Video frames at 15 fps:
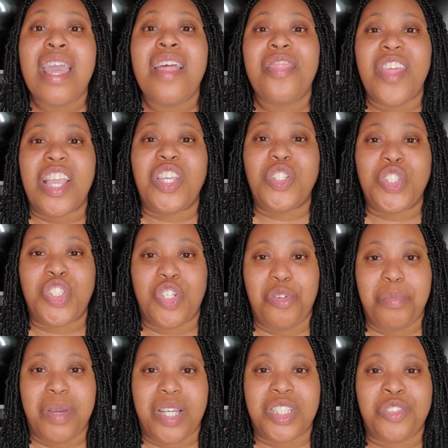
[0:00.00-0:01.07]
Thank you so
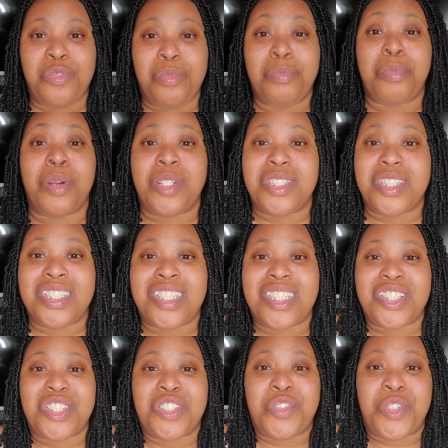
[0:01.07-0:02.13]
much, brothers and
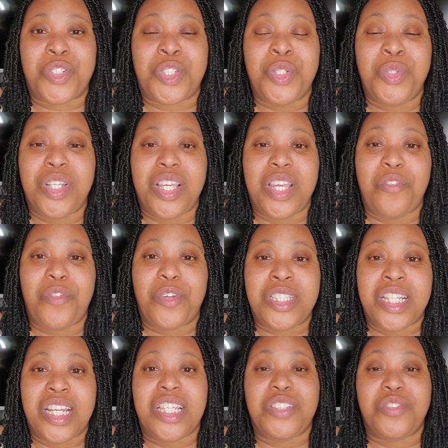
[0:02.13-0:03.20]
sisters, for tuning in for
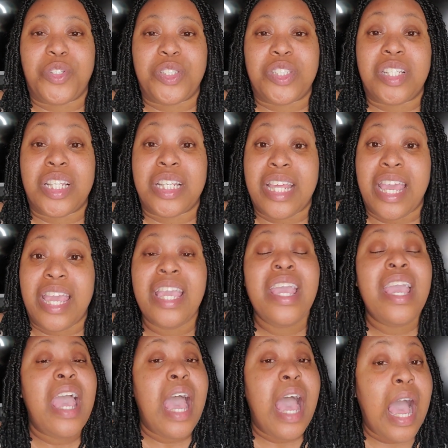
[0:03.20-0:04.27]
today's verse of the day.
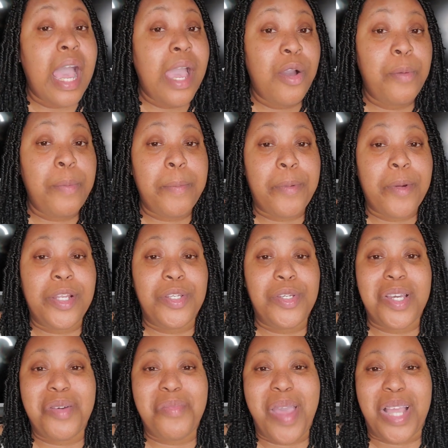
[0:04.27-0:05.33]
I hope and pray you
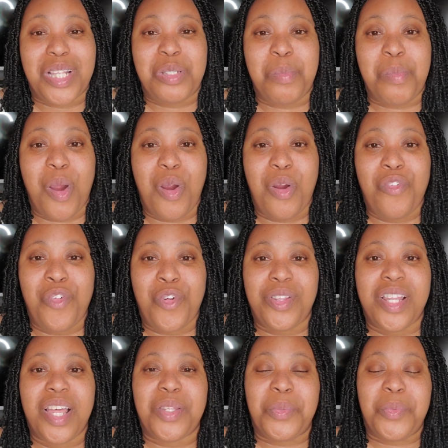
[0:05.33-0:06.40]
come back tomorrow for
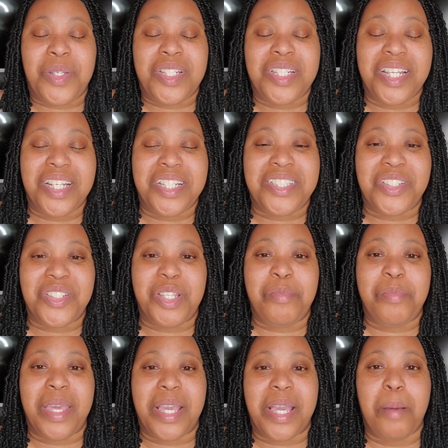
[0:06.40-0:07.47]
another one. And until then,
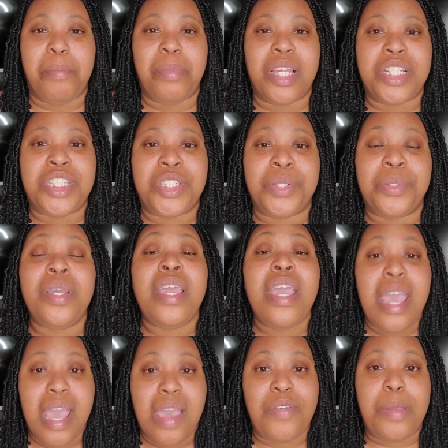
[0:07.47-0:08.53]
may God bless you.
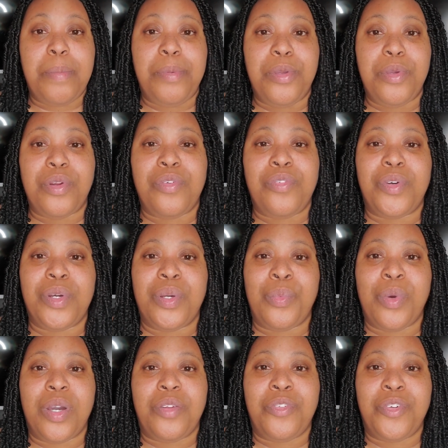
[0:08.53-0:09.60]
Have a beautiful and
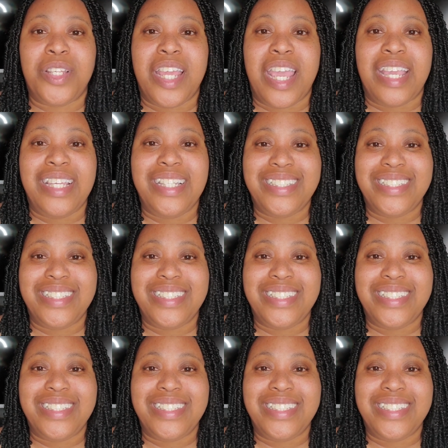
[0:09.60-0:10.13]
wonderful day.